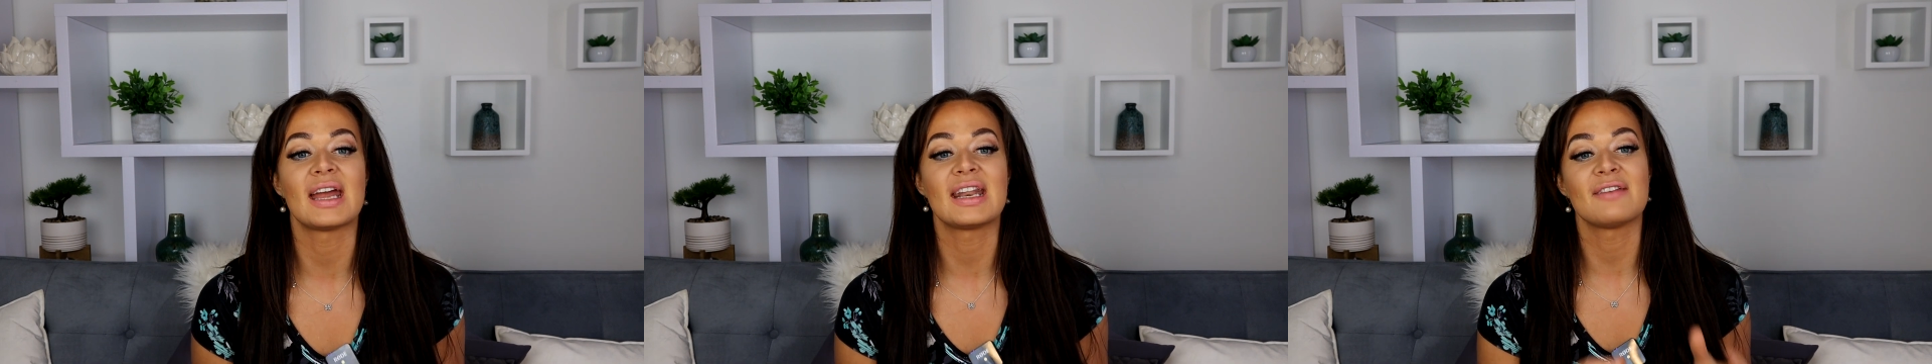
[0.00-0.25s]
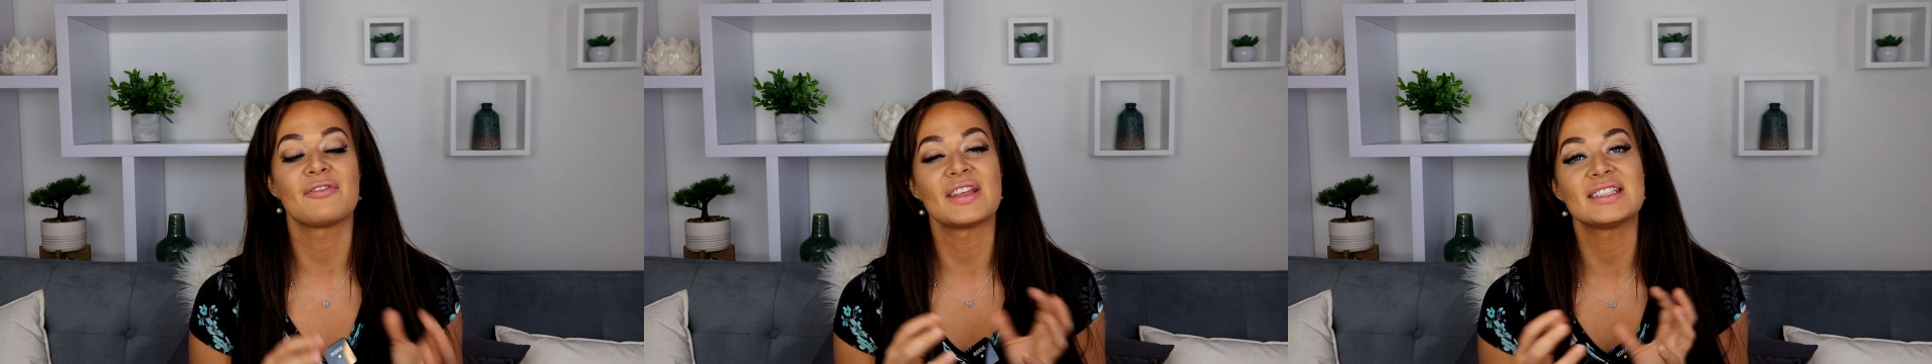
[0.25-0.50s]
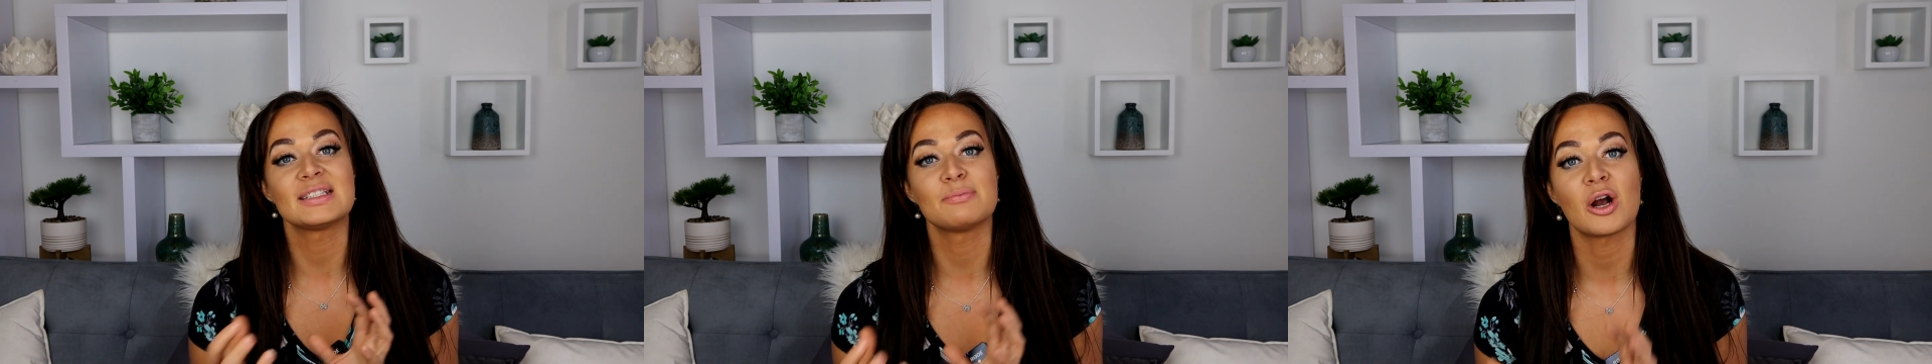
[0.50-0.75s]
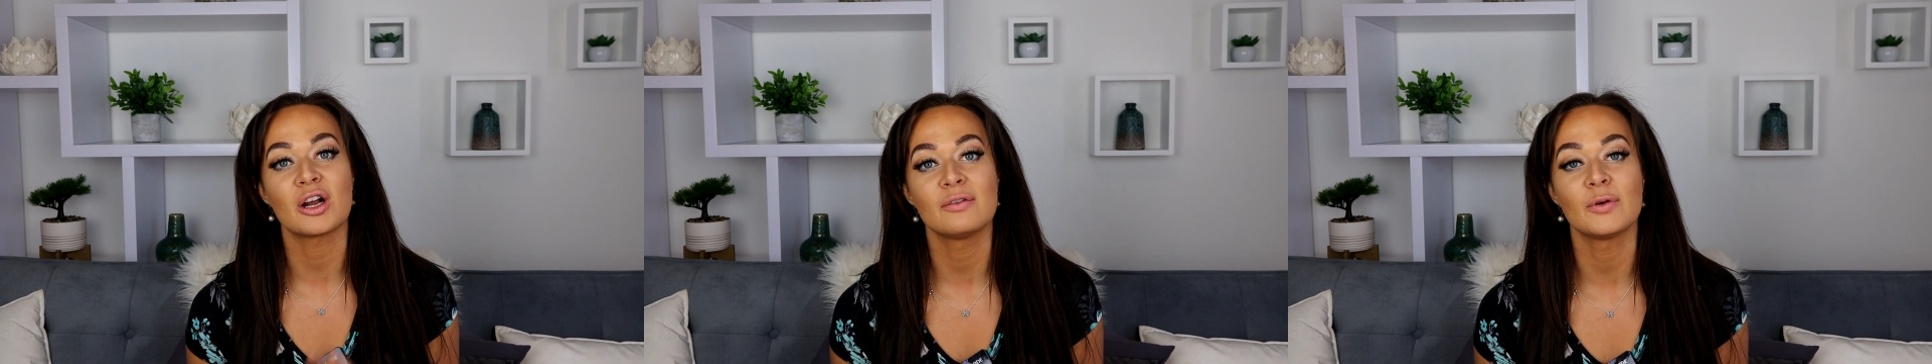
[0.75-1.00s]
and if this is
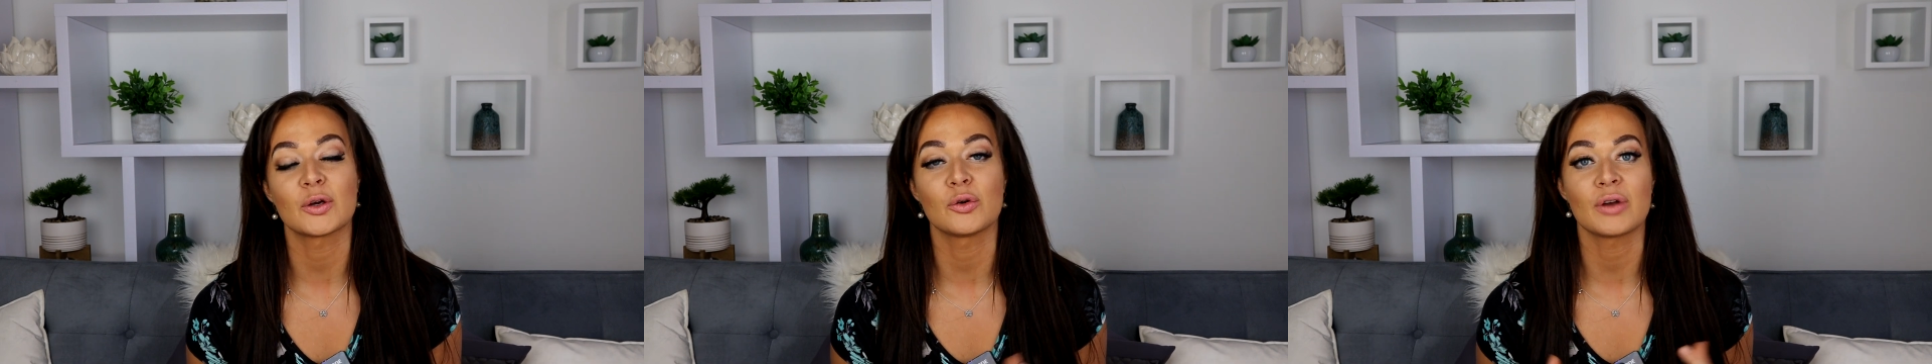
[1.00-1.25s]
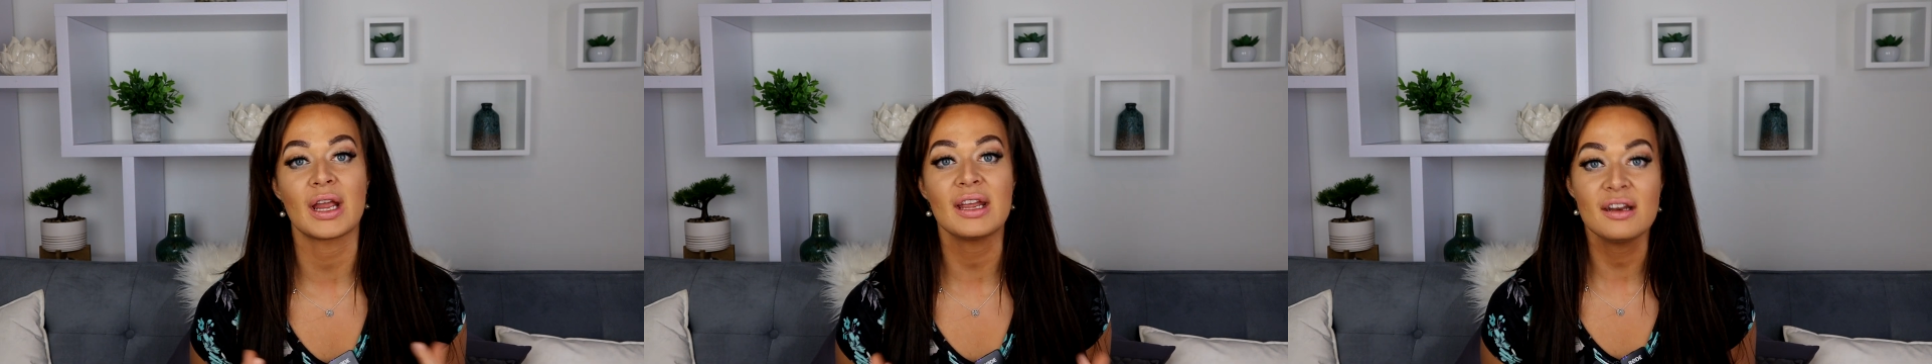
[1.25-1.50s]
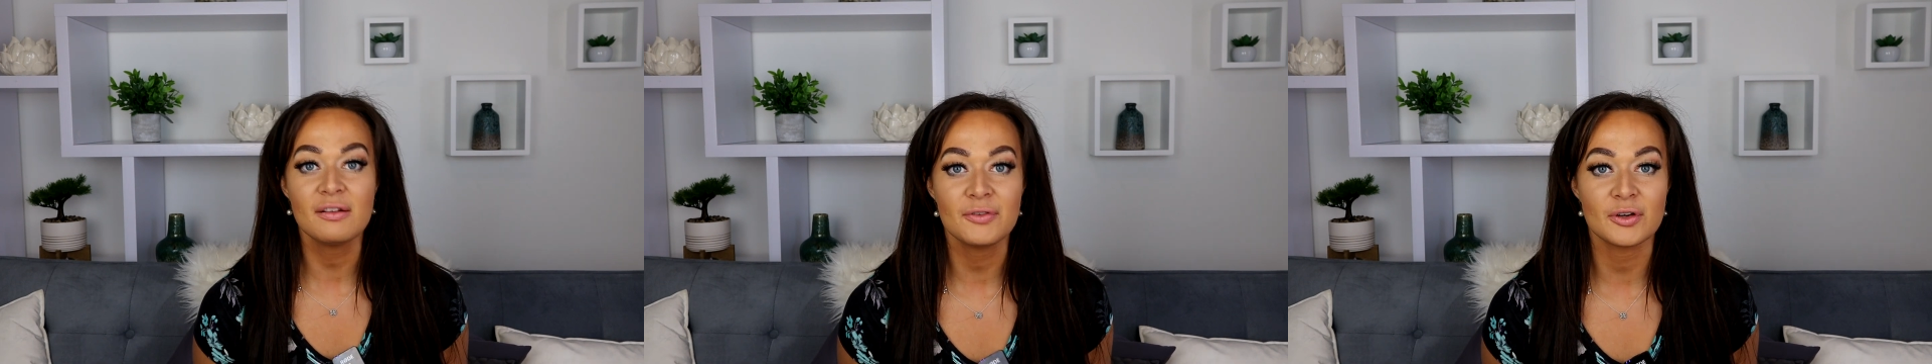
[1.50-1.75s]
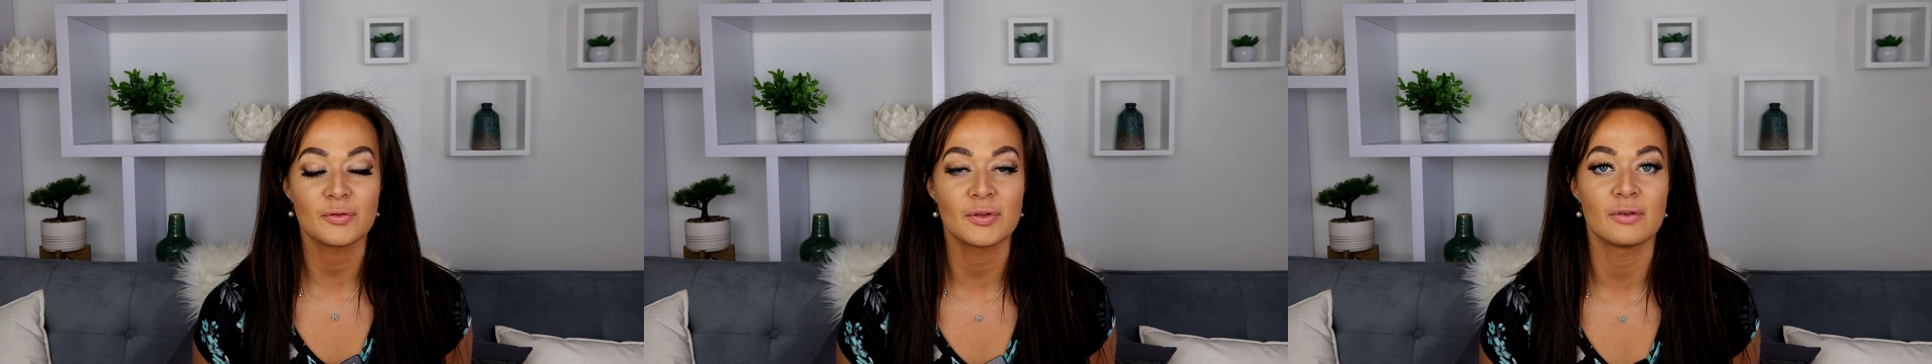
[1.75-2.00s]
part of what created a
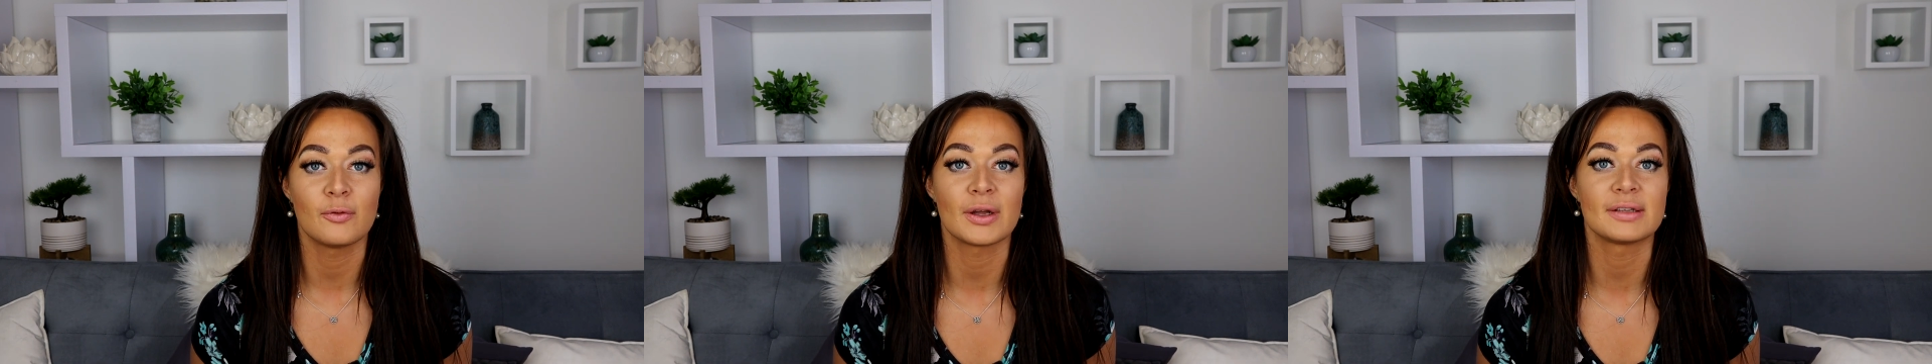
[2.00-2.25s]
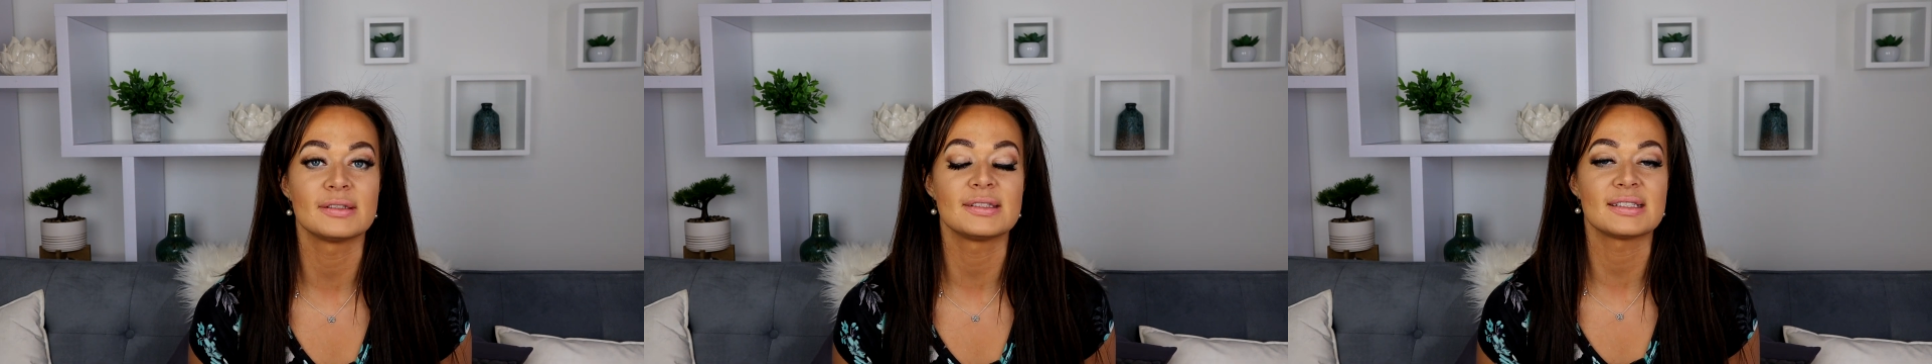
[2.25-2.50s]
fearful avoidant